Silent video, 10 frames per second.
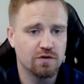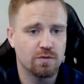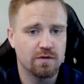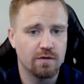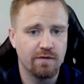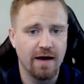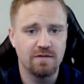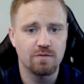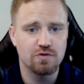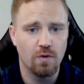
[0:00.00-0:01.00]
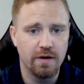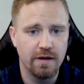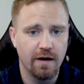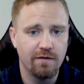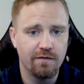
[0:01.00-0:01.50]
With the vast majority
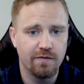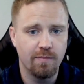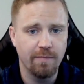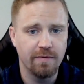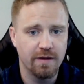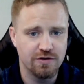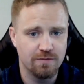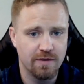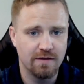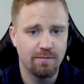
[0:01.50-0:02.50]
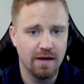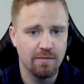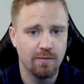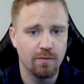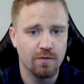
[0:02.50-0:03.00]
of the population being the baby
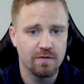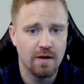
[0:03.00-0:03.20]
boomers,